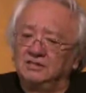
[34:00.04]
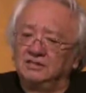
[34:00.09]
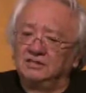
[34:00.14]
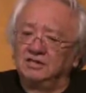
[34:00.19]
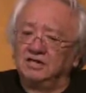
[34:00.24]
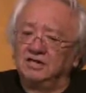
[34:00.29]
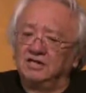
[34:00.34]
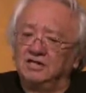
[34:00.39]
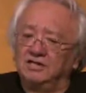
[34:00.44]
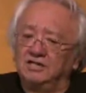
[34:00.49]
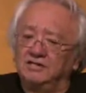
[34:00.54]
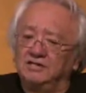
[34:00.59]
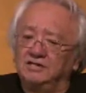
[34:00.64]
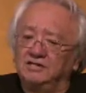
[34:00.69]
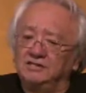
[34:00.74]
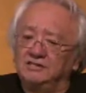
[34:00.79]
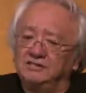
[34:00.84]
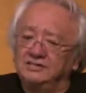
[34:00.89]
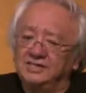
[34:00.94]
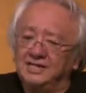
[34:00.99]
I,
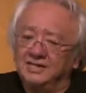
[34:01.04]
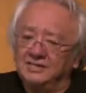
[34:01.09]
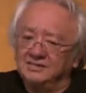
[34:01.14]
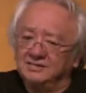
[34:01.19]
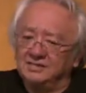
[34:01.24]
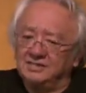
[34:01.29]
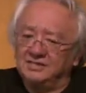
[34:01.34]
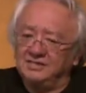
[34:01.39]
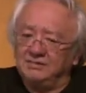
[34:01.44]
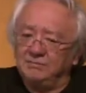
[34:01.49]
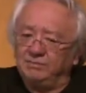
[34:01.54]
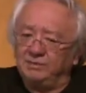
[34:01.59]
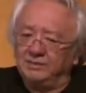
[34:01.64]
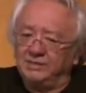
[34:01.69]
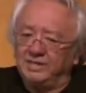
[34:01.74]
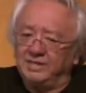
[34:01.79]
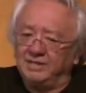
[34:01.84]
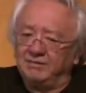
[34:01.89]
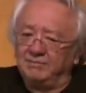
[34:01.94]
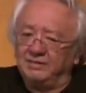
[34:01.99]
he says that he
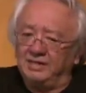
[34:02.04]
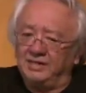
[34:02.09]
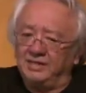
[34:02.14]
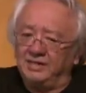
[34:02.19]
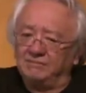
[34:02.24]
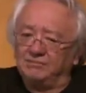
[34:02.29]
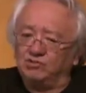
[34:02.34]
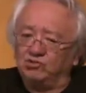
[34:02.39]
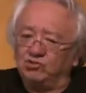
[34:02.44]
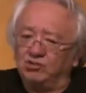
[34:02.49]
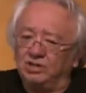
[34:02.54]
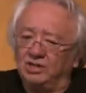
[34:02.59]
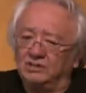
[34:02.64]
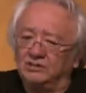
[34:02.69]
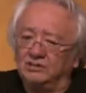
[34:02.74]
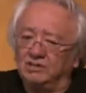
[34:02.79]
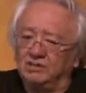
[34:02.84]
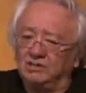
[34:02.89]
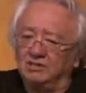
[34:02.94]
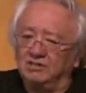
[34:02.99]
became an
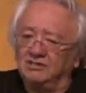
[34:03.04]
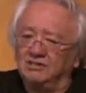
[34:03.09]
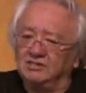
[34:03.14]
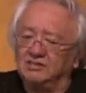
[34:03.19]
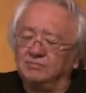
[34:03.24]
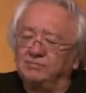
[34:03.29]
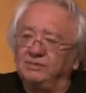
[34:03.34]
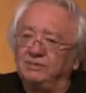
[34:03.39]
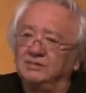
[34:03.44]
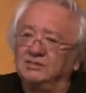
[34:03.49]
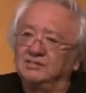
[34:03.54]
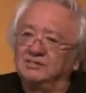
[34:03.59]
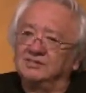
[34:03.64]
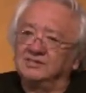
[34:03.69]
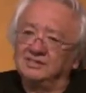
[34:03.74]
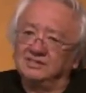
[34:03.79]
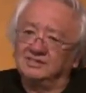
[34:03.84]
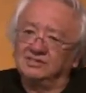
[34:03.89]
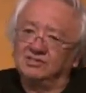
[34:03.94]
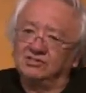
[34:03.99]
abstract artist because
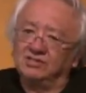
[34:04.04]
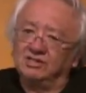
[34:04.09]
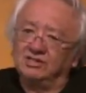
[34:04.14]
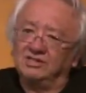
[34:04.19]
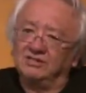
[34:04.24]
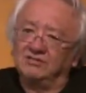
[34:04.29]
he had studied